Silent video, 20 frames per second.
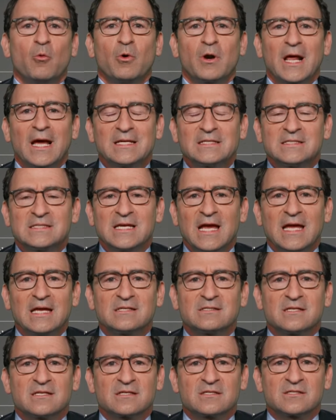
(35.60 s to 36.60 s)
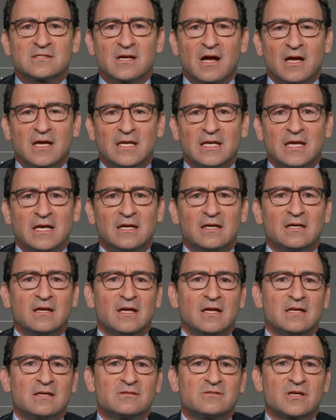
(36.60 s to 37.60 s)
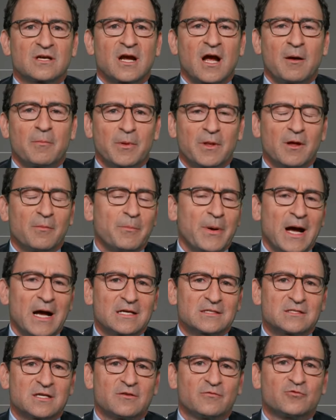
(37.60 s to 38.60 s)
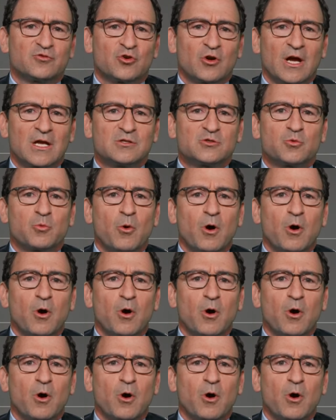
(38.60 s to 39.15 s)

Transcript: What I'd say is exciting is a couple of positive trends.